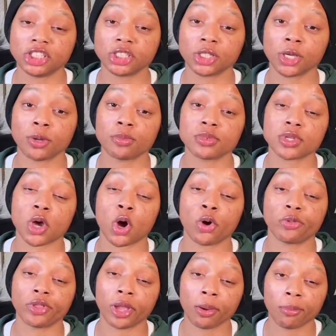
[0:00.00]
gems
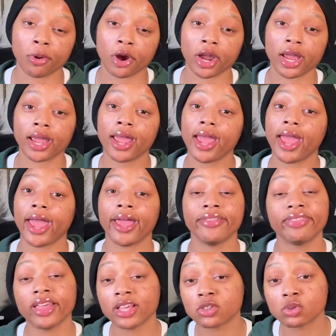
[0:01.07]
on their brain,
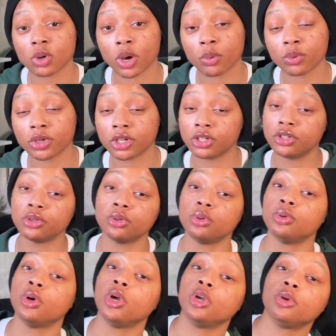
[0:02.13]
and that's what I want to
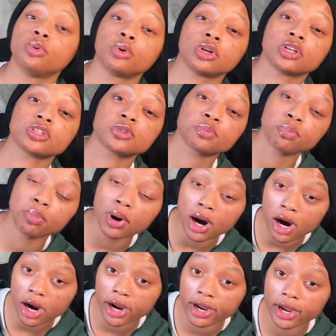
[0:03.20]
do. You want to
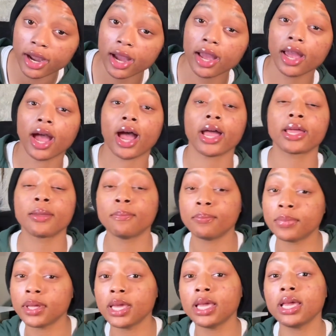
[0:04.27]
spark? I can
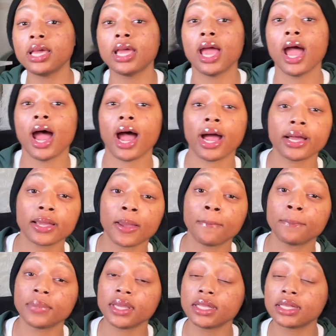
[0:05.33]
be
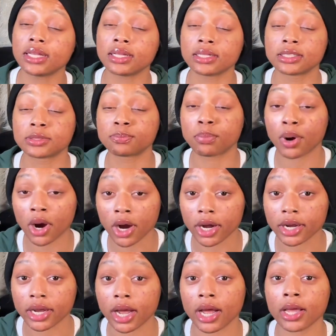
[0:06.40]
the
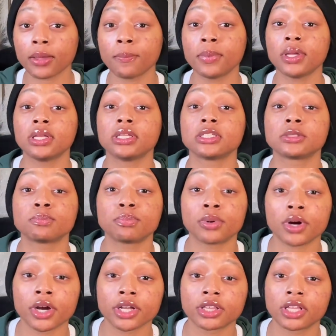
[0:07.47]
spark. I can be the
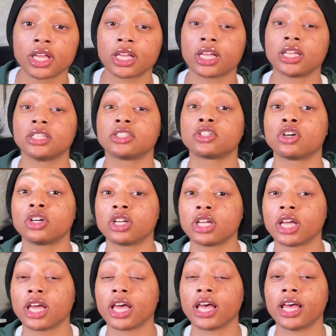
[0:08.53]
spark that is
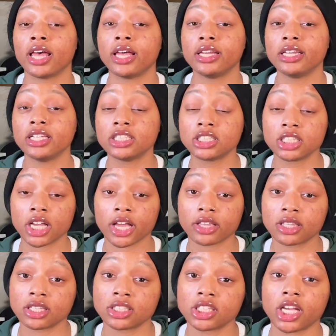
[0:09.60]
gonna
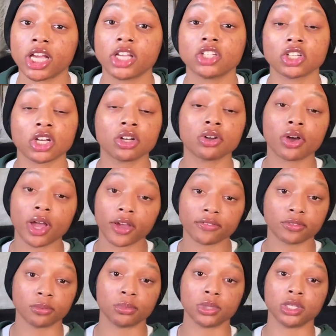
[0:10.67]
initiate the change. I don't
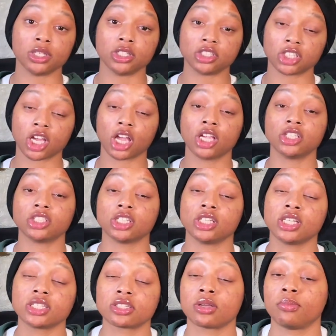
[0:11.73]
have to be the change,
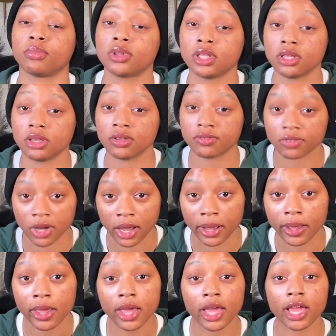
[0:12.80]
and it's completely fine.
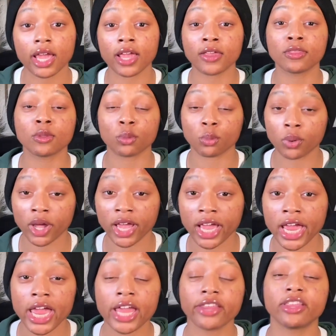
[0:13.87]
Either
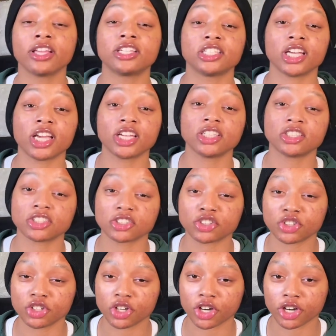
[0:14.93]
way, the change is
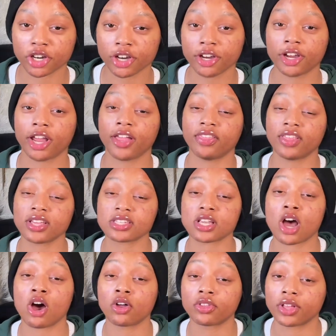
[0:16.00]
gonna occur, and that's
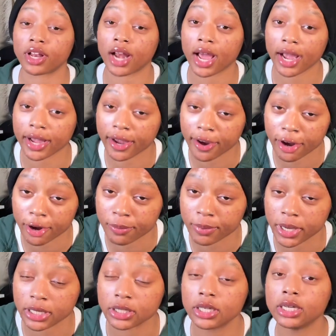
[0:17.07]
all that I care
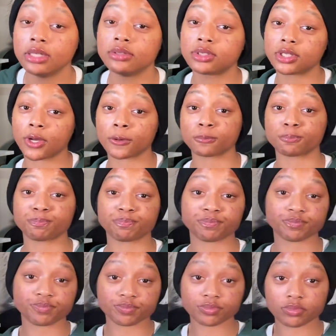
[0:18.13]
about. So,
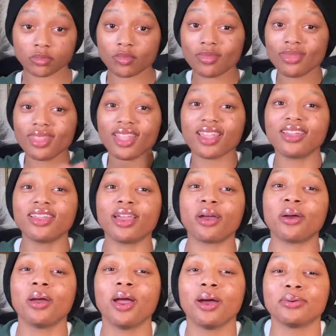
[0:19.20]

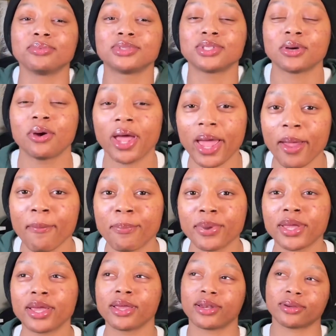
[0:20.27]
yeah, I'm so
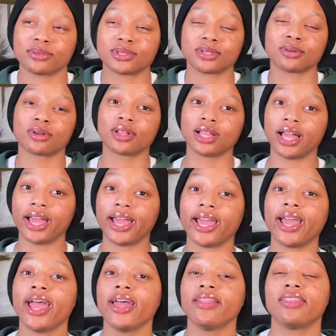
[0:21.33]
happy, and I'm so
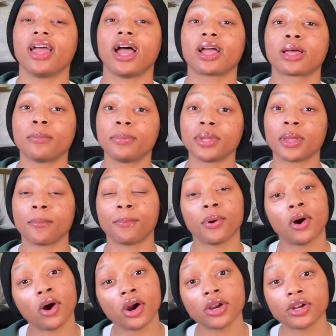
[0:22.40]
glad that I could be a
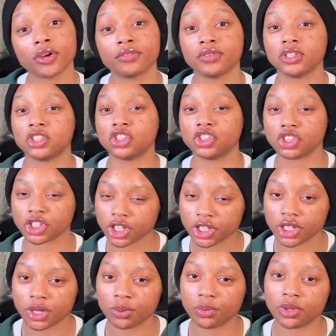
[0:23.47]
part of this
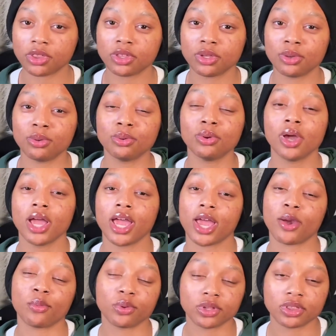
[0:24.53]
journey with you
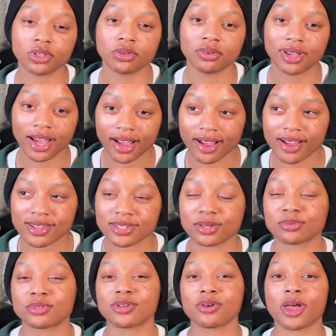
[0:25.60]
and with you guys.
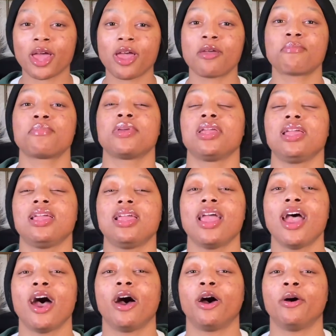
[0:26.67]
I'm so happy
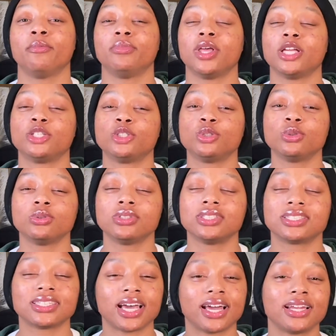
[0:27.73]
that you
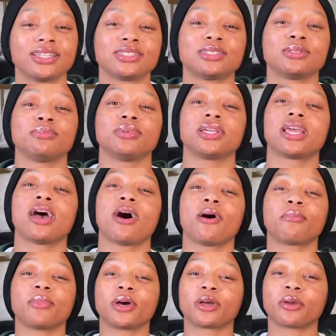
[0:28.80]
decided to
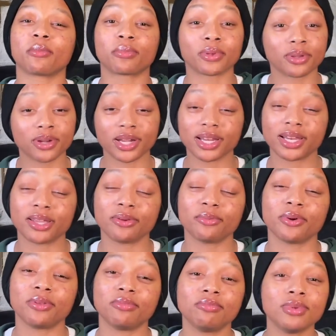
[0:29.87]
become a community
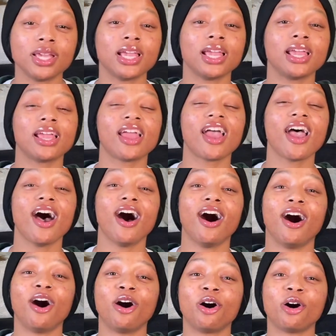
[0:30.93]
with me,
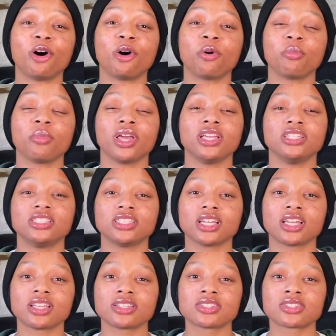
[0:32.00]
and
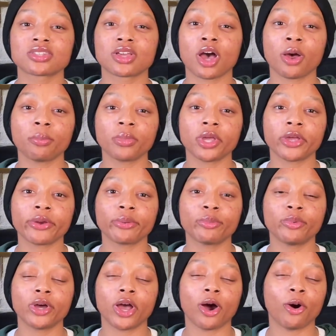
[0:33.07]
just come here
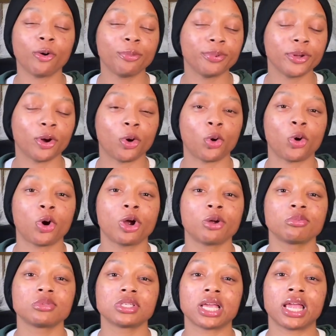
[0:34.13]
with open
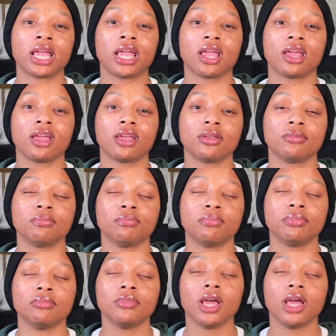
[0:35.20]
arms, and